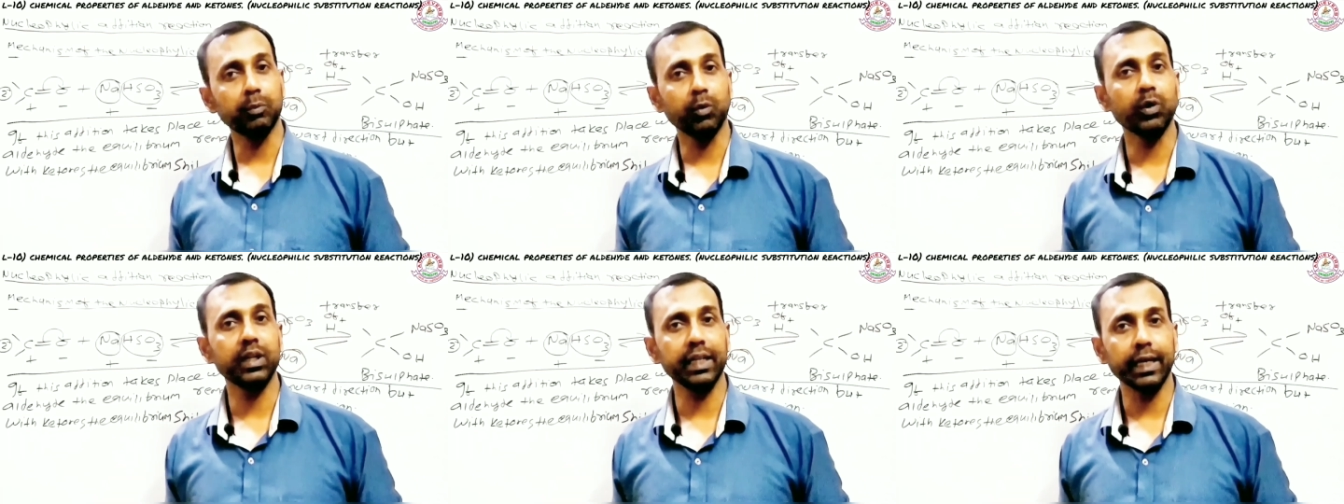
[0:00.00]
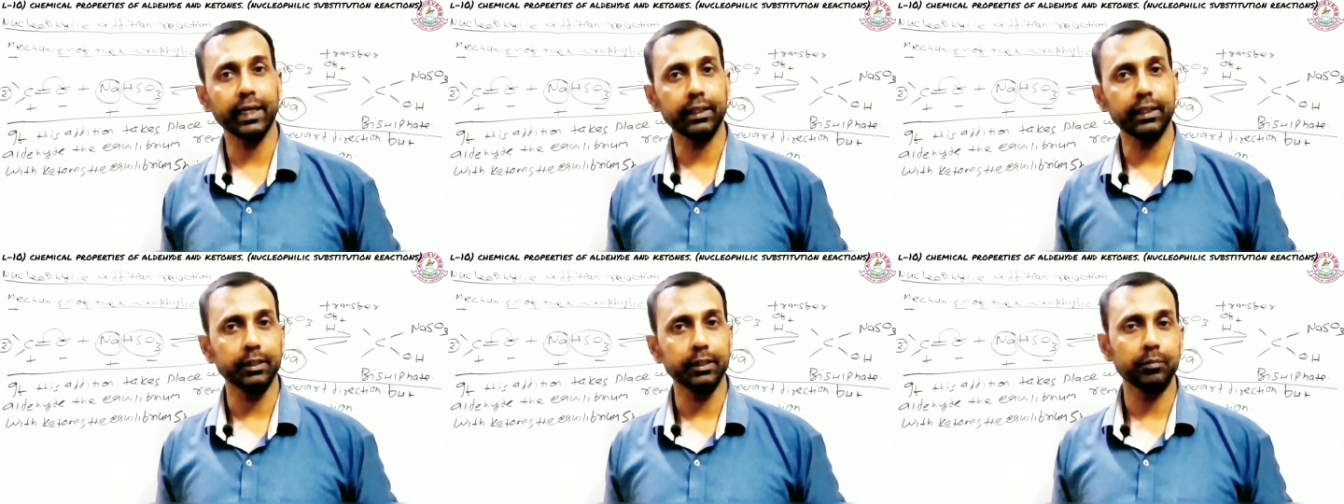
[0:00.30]
more
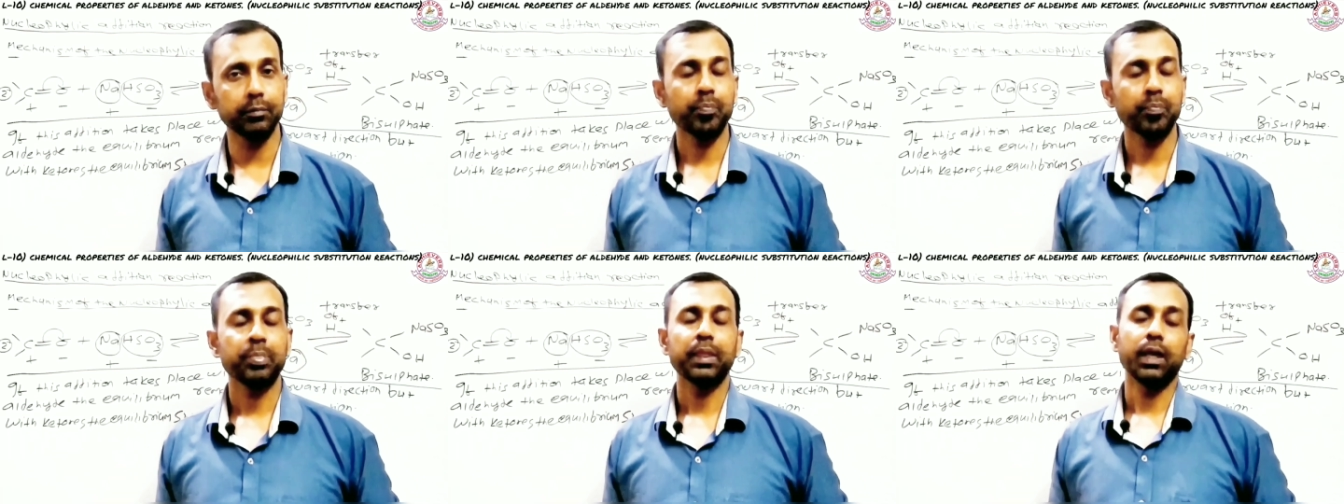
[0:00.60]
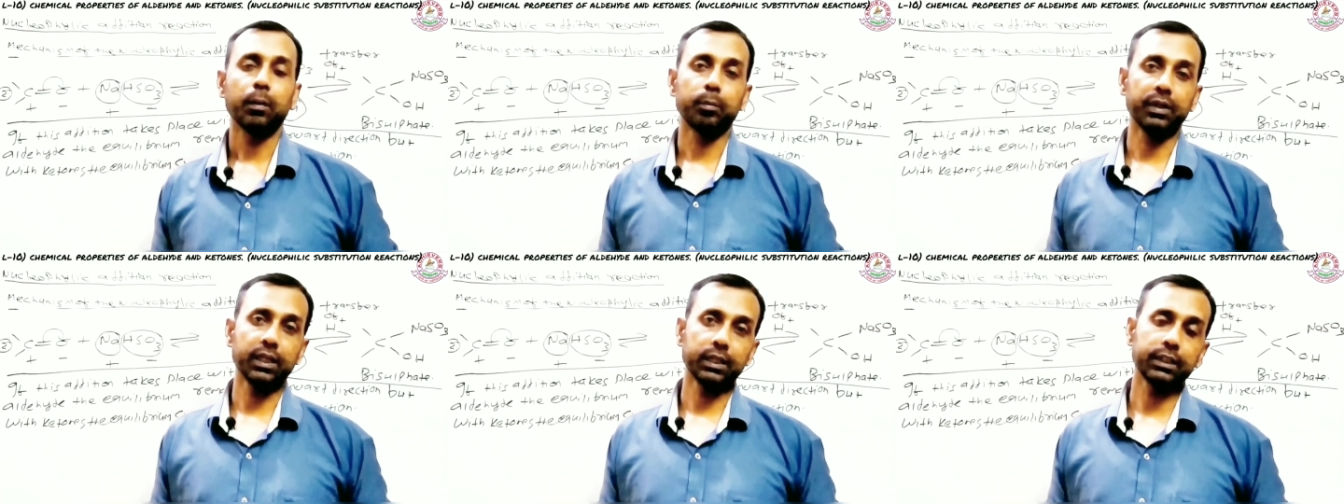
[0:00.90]
reactive,
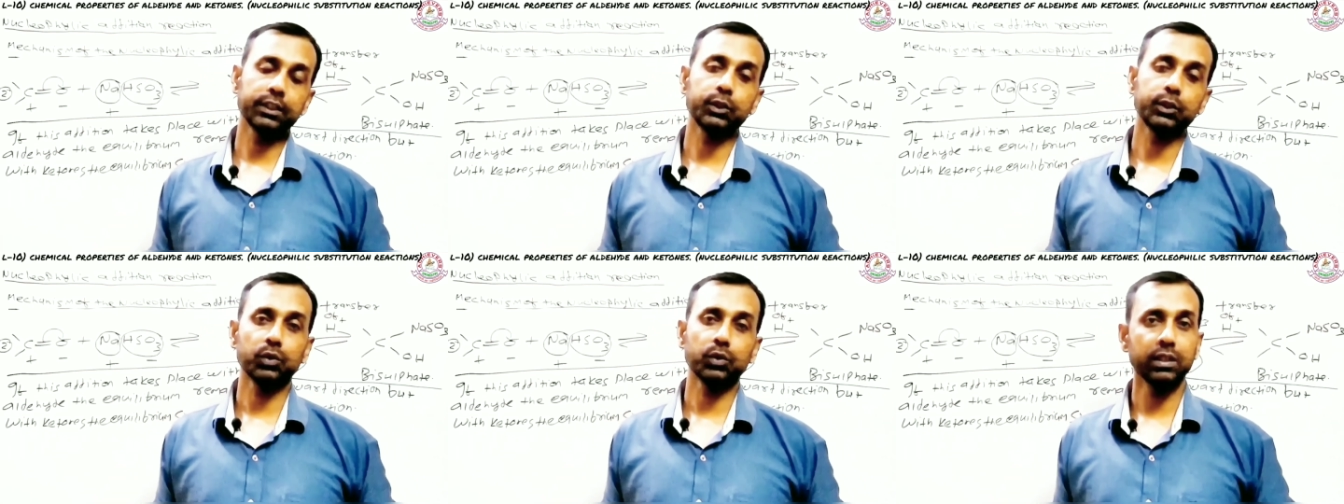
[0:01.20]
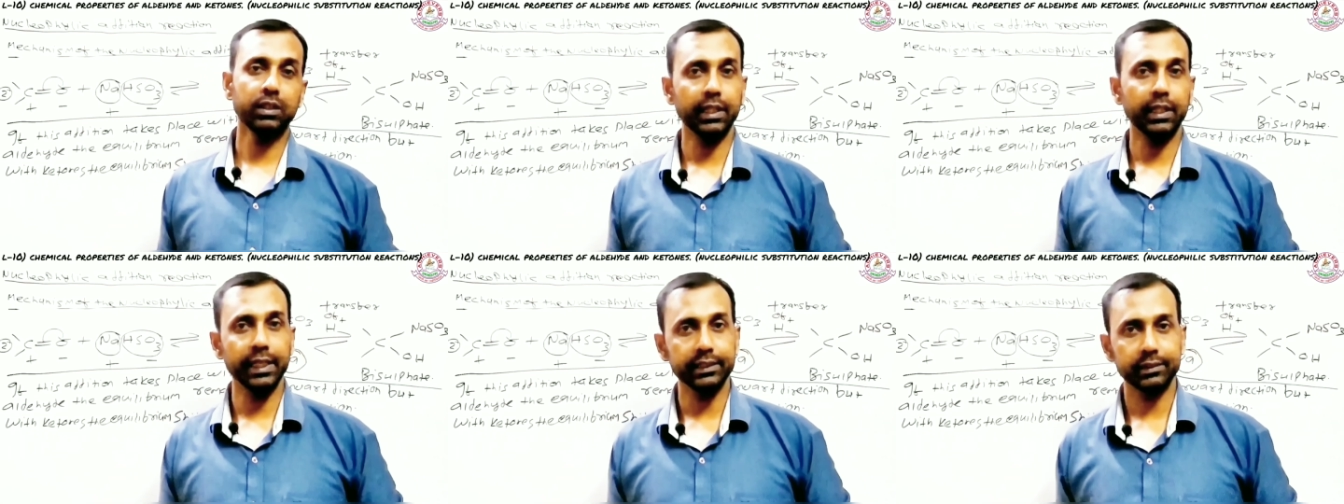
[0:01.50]
but a
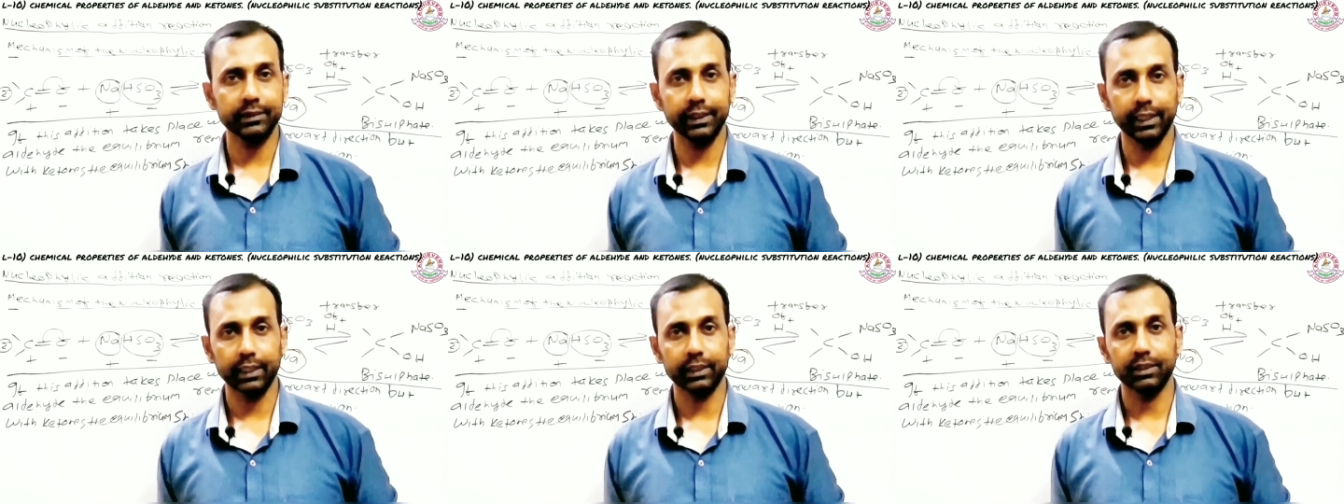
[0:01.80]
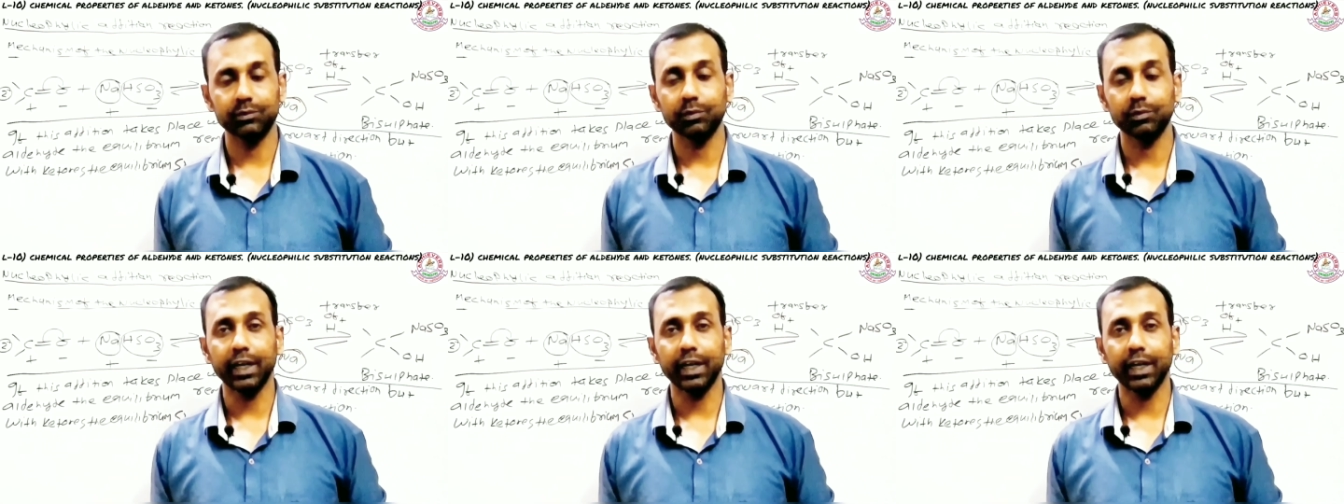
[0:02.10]
ketone is less reactive.